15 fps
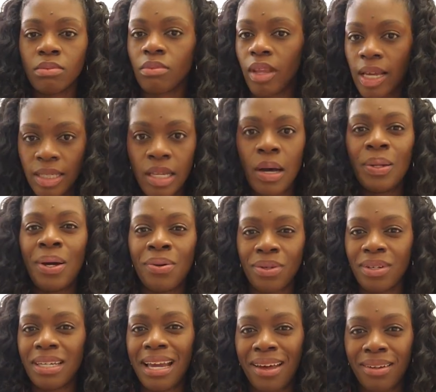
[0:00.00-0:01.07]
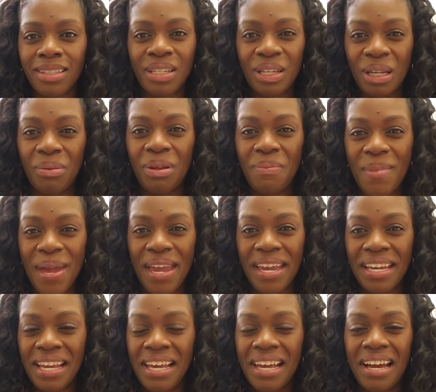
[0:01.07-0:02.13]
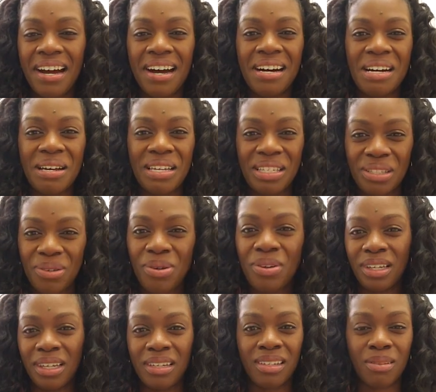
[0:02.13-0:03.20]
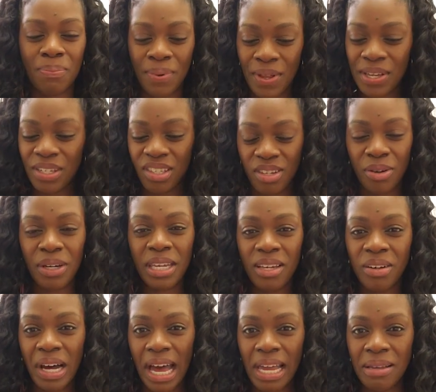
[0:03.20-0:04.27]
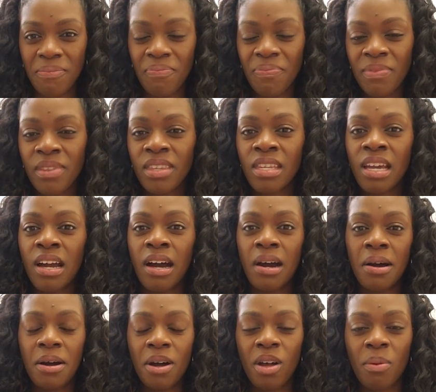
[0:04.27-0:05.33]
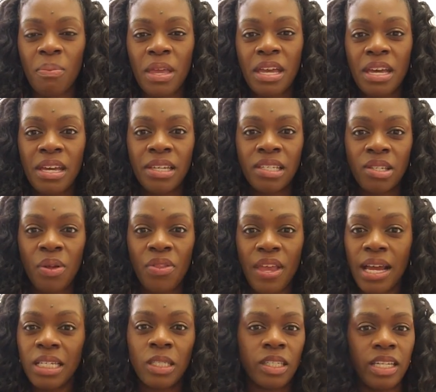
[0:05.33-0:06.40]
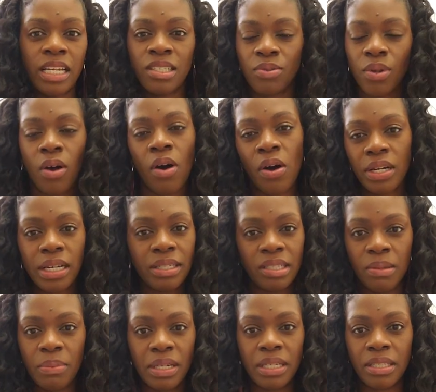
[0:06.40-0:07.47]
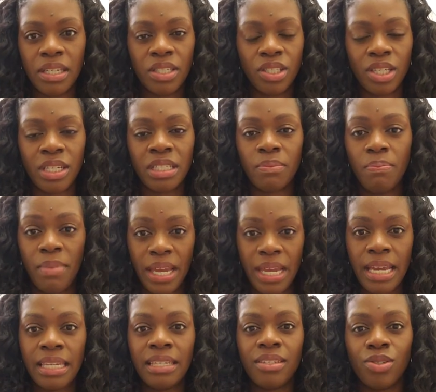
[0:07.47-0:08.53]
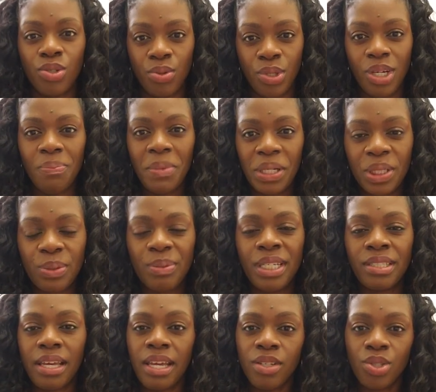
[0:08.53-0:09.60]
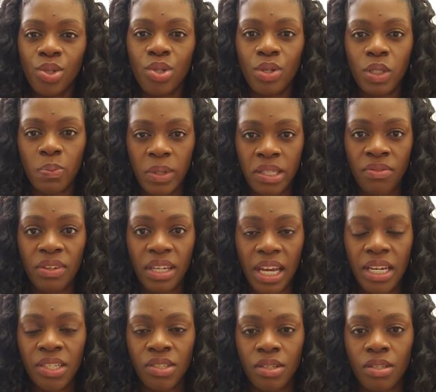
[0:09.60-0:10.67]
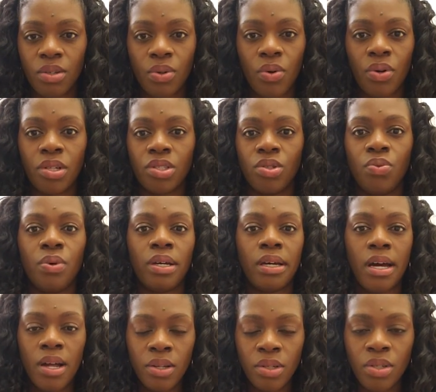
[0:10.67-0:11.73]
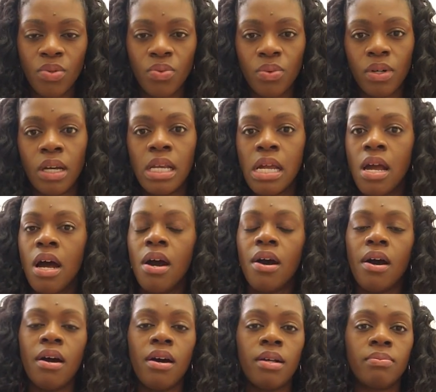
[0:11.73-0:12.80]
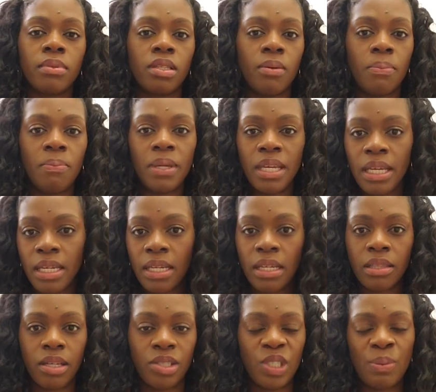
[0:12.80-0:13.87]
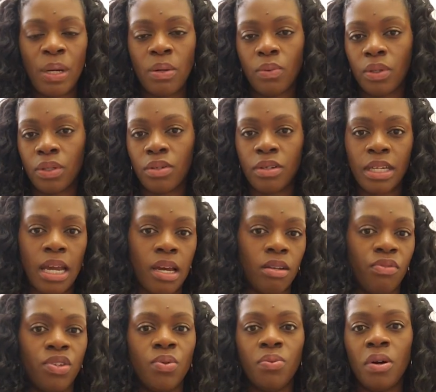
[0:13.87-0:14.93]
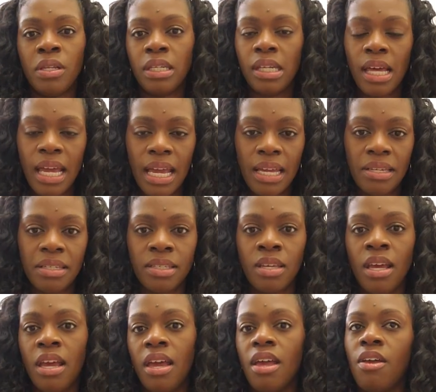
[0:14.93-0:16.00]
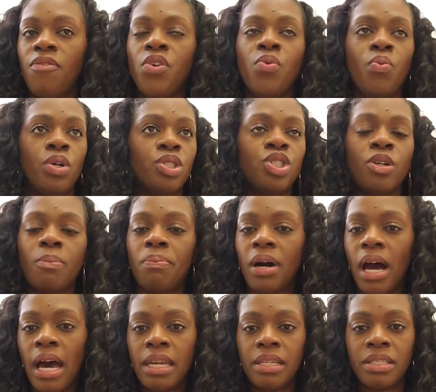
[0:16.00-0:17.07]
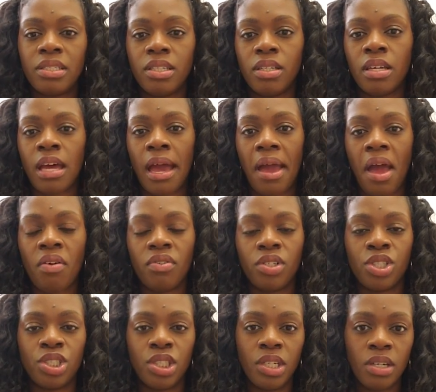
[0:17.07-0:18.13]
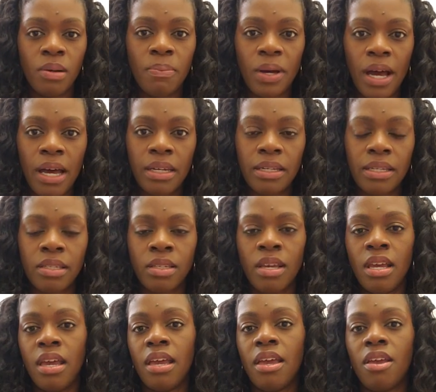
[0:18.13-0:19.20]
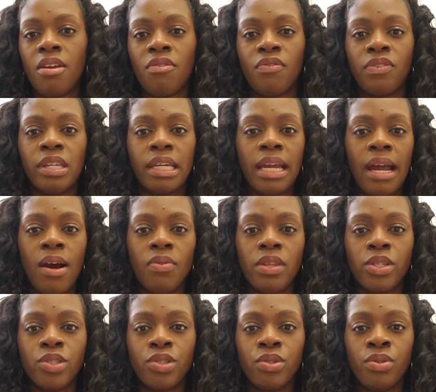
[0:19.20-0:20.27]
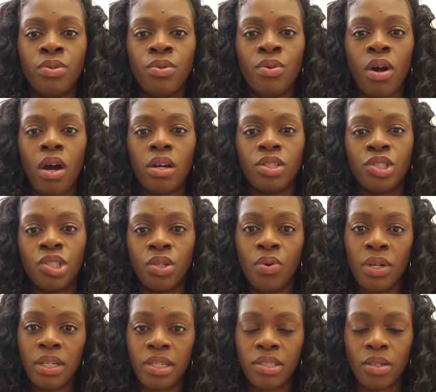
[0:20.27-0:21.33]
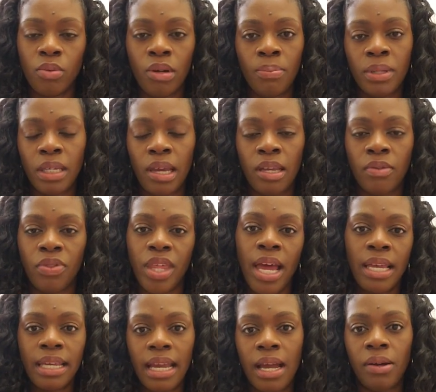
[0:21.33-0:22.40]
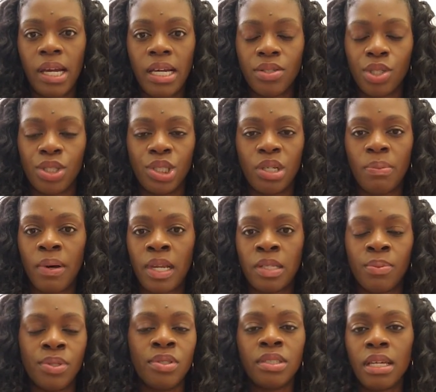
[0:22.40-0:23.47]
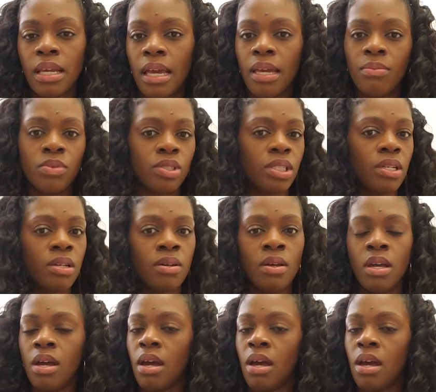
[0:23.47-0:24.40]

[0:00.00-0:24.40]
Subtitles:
that's how long your gown is going to be made. It's to length plus your heel height. So that's all custom is. It's just made to your measurements and to your specifications according to what color you want. The beading that you might want on your gown. If you want lace, if you want your bodice to have a sheer bodice, if the gown that you are showing us to replicate, if that gown has a sheer bodice, but you say, hey, Michelle,